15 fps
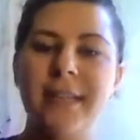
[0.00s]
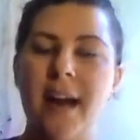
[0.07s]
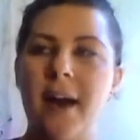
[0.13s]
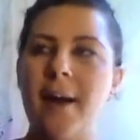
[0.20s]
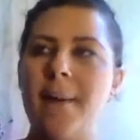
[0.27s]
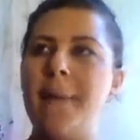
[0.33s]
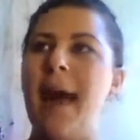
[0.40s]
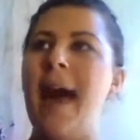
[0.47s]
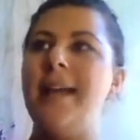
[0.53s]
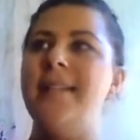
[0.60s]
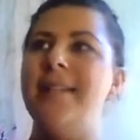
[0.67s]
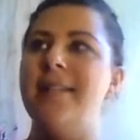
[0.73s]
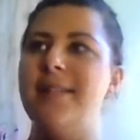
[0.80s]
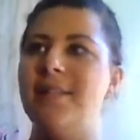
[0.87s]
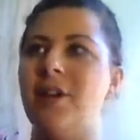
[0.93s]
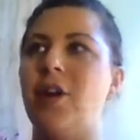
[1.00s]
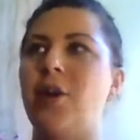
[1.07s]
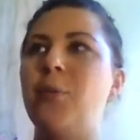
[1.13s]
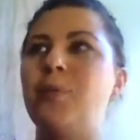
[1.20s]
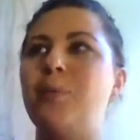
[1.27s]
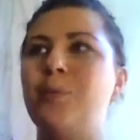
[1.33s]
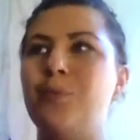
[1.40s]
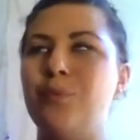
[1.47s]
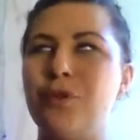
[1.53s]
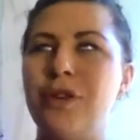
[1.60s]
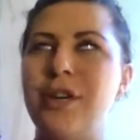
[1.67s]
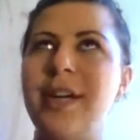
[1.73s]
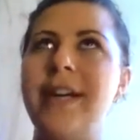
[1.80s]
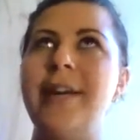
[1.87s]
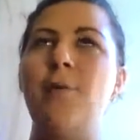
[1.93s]
had to start
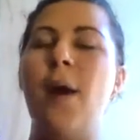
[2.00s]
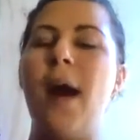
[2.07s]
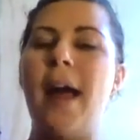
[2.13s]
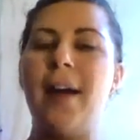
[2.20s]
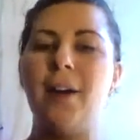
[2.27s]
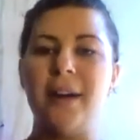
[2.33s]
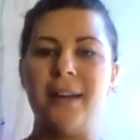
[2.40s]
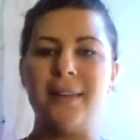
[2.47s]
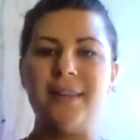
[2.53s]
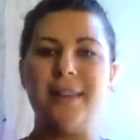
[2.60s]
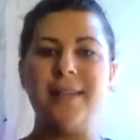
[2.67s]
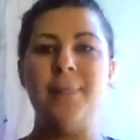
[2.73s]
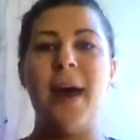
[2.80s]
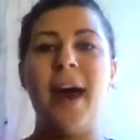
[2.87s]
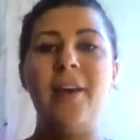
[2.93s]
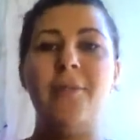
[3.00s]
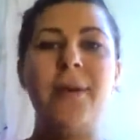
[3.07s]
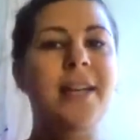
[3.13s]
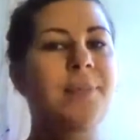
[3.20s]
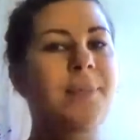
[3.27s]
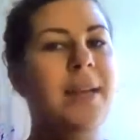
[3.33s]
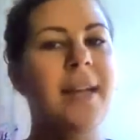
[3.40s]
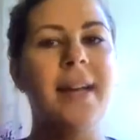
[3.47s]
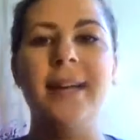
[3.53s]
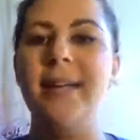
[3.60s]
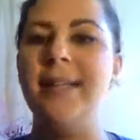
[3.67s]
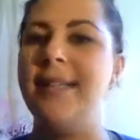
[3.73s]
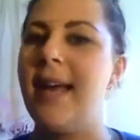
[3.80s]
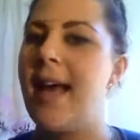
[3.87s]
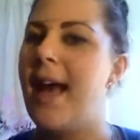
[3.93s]
rewiring these pathways,
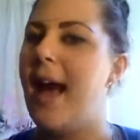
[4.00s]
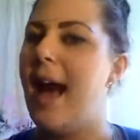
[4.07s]
because